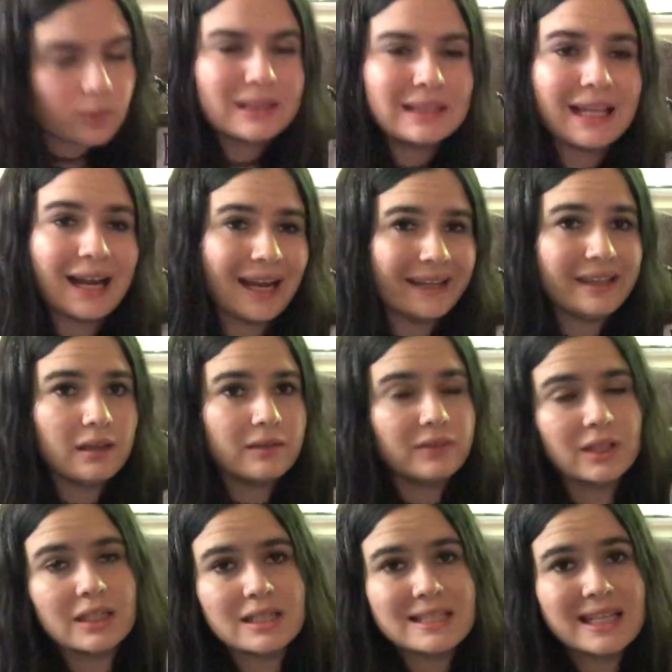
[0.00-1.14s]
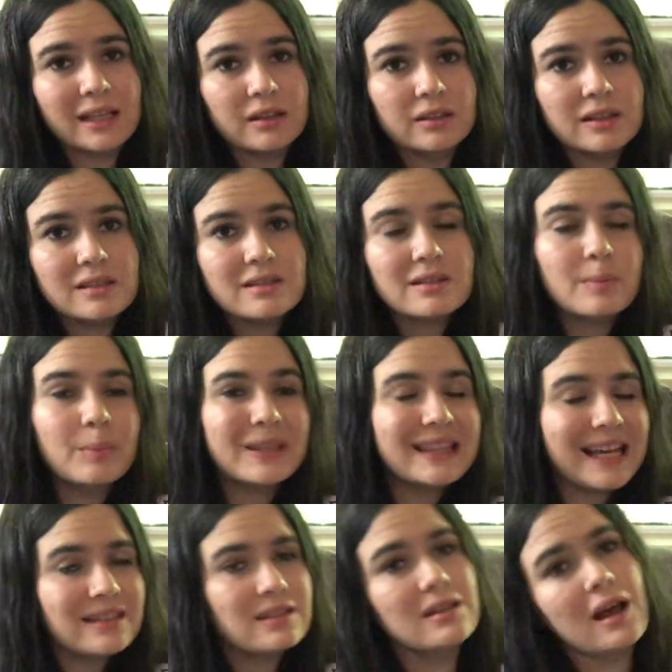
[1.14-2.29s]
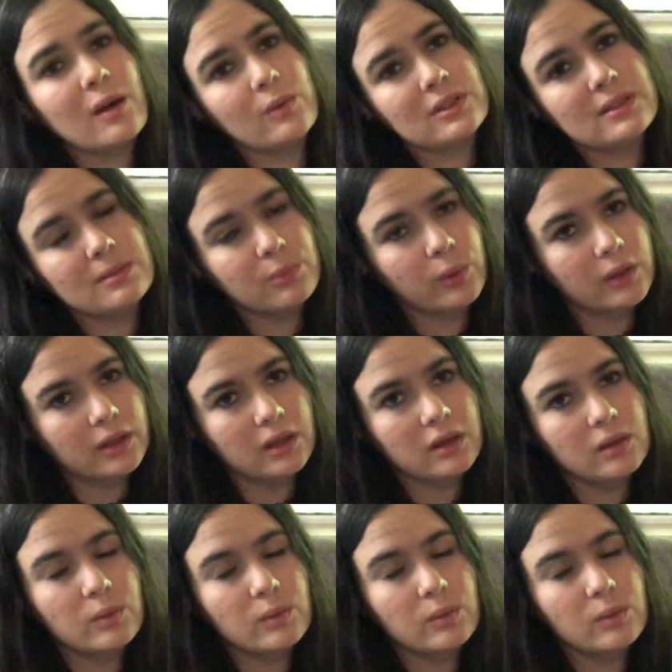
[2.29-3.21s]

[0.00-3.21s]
what the height of the container is, but that's not what's important.